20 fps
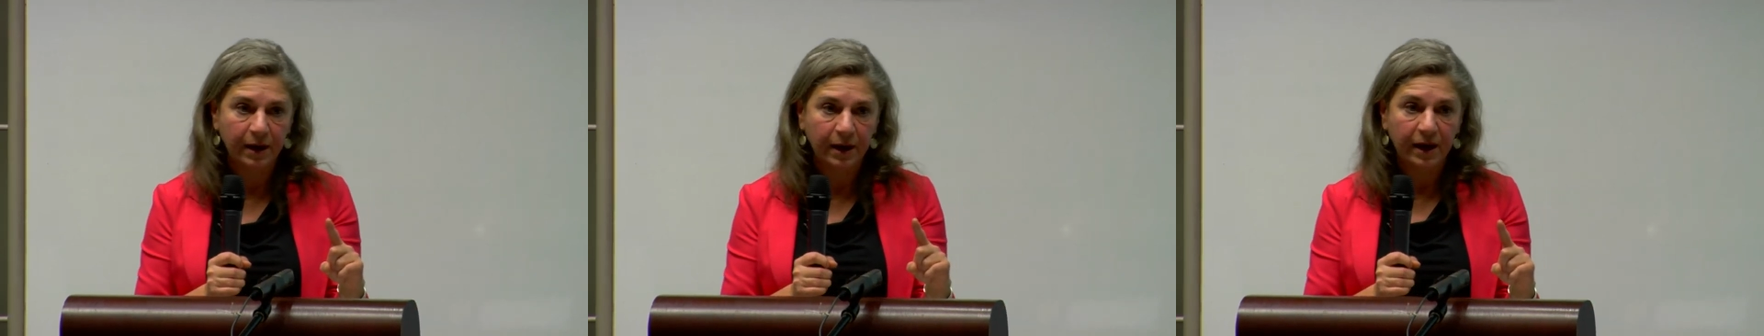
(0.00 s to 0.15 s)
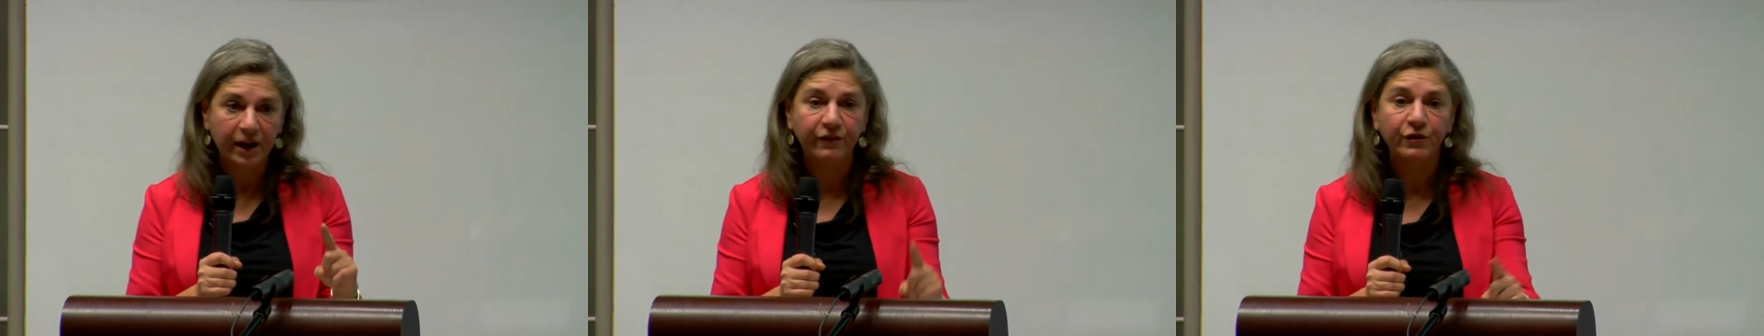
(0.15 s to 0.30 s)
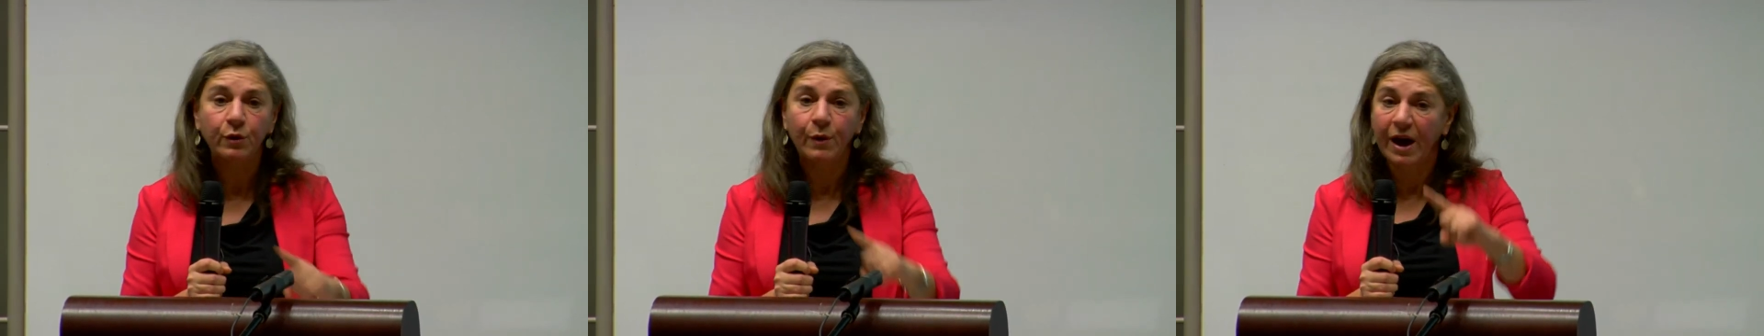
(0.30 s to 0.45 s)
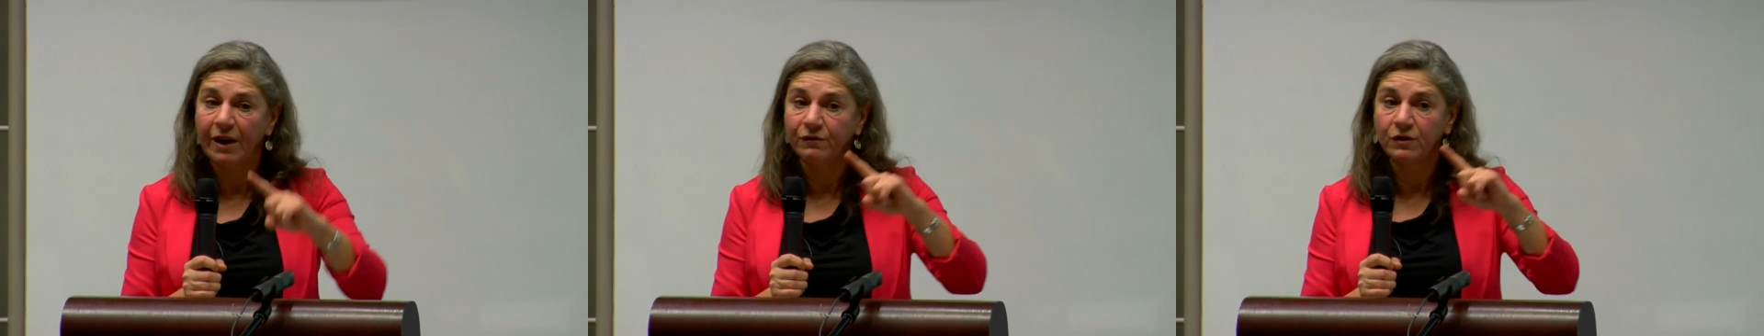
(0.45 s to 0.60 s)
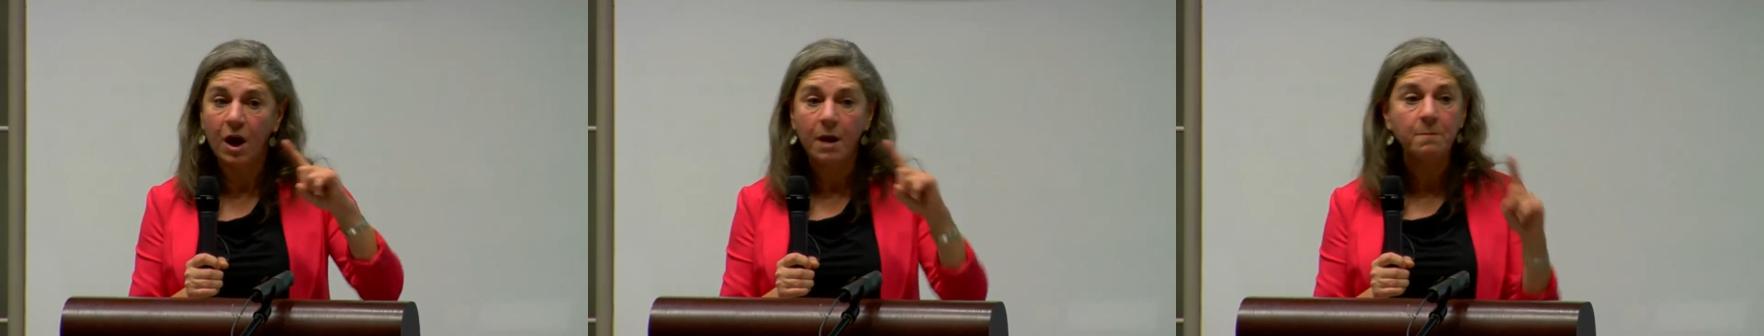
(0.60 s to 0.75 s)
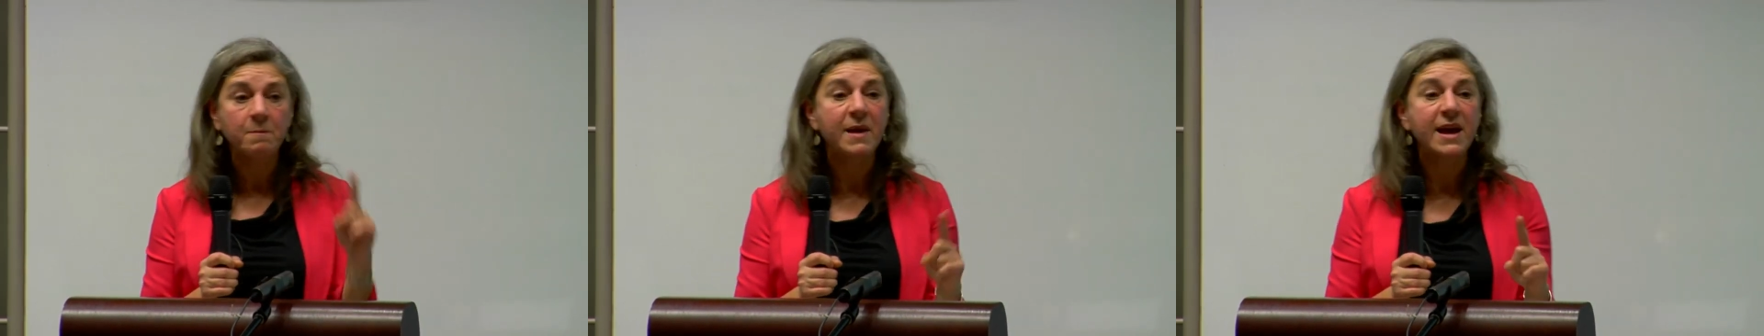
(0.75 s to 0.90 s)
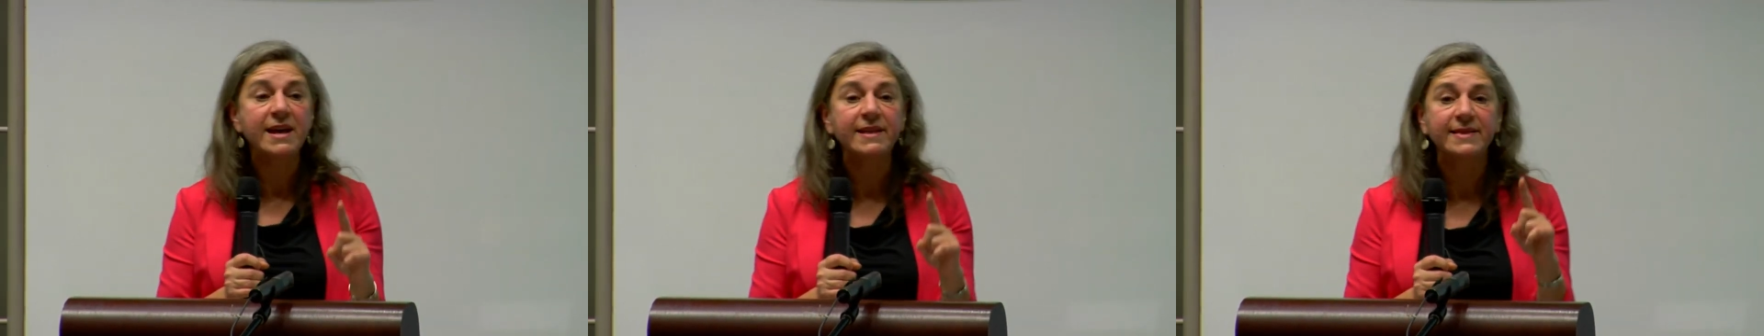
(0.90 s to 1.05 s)
if you have
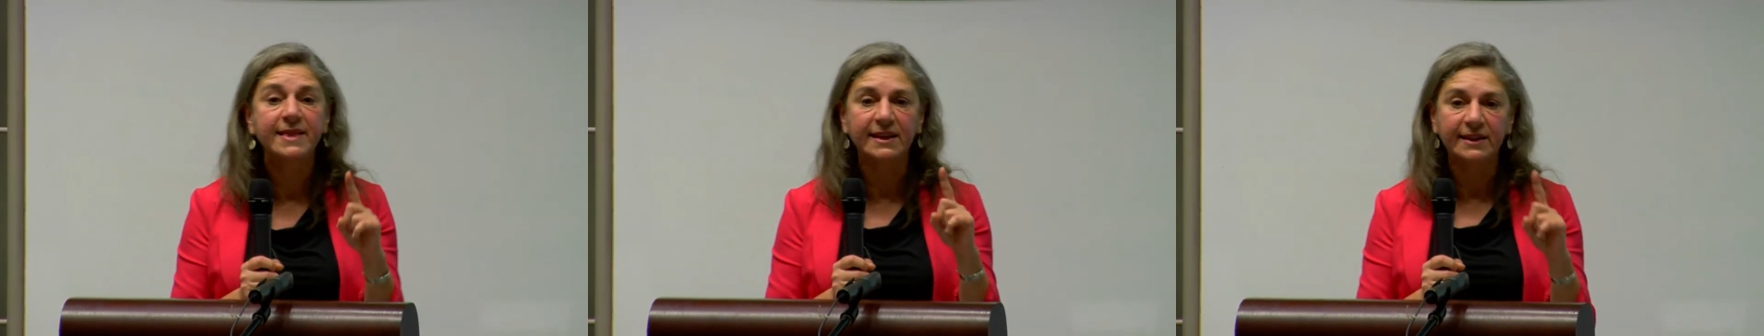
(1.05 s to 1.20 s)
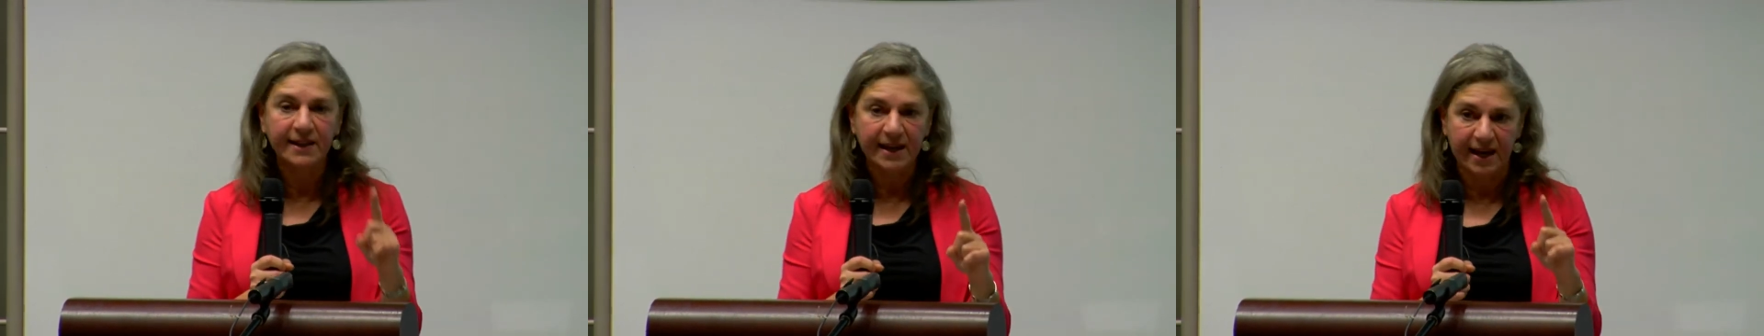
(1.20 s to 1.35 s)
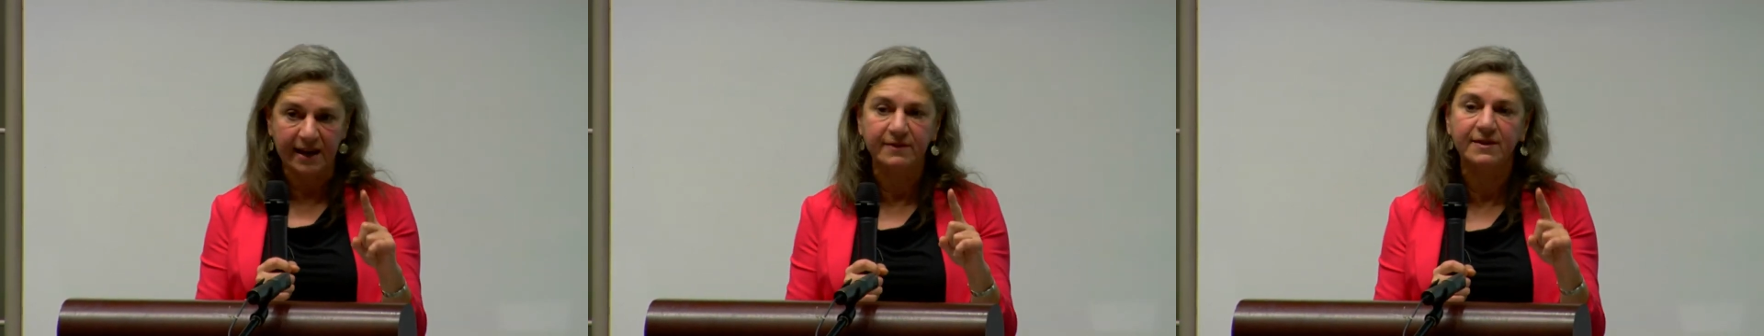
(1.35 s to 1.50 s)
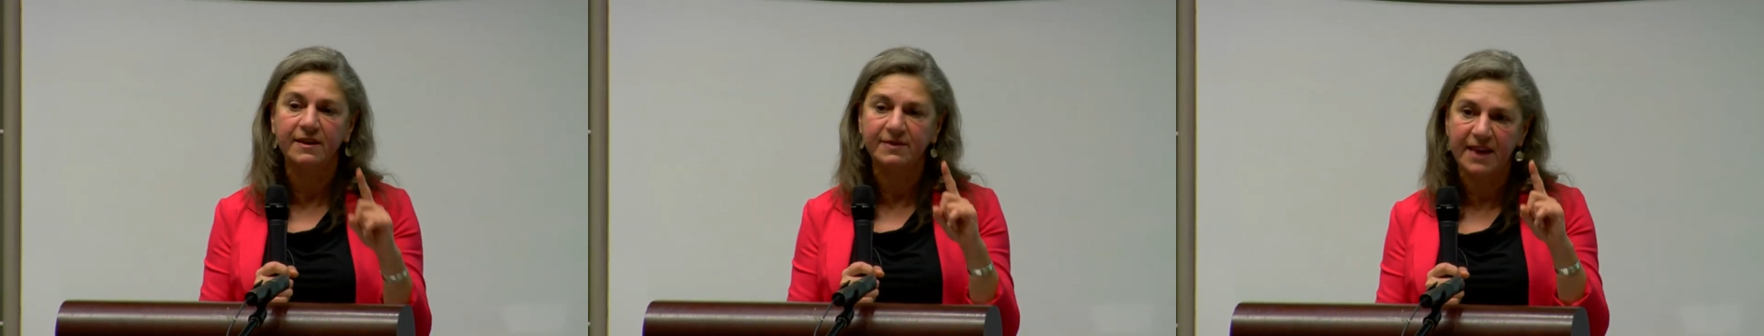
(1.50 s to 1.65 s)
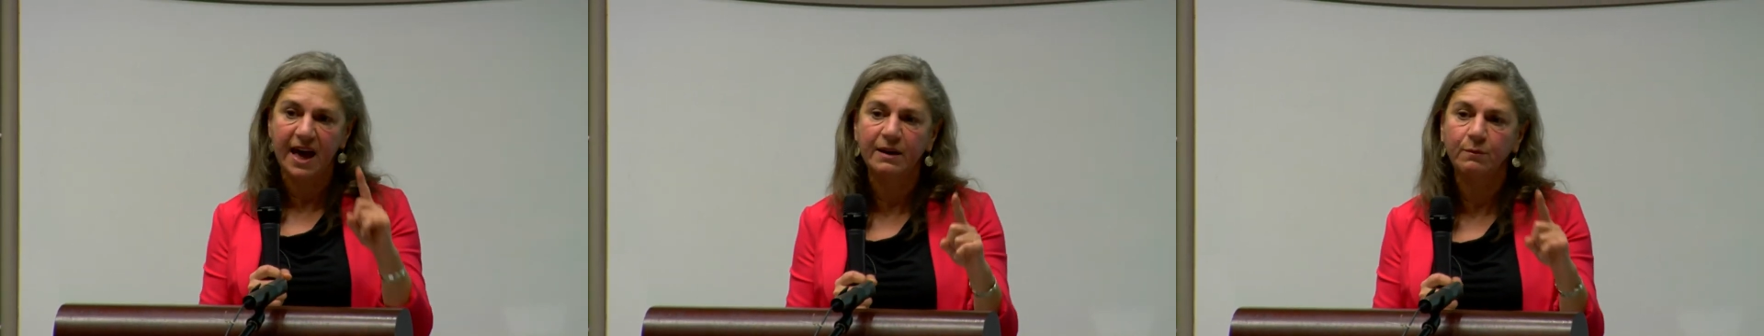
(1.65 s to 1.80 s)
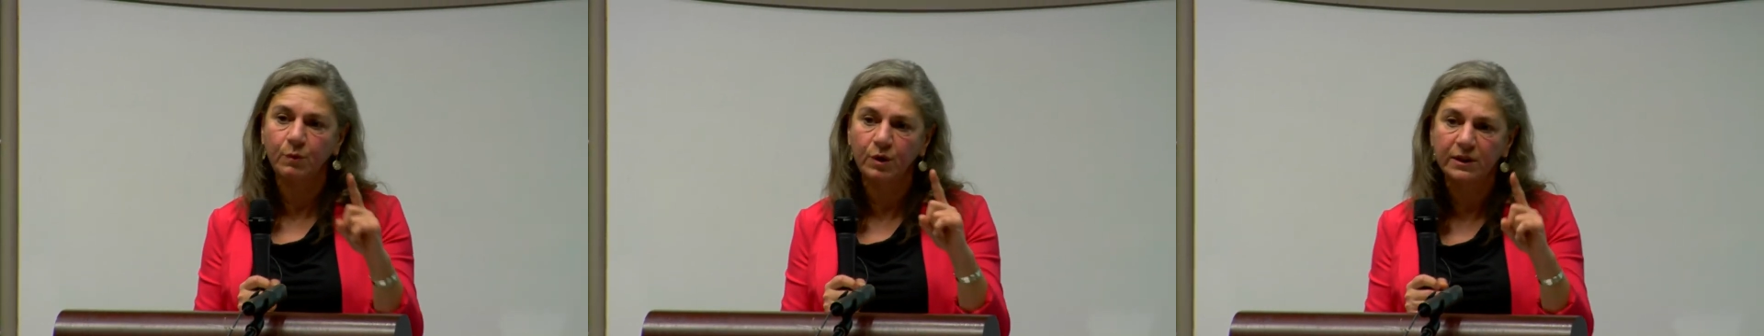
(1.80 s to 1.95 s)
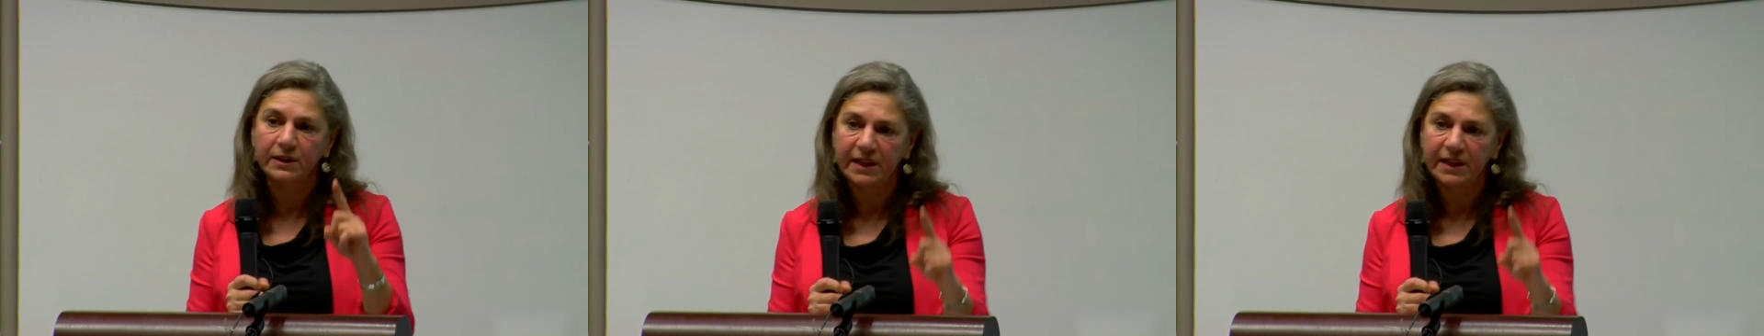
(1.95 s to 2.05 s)
not made the link that that will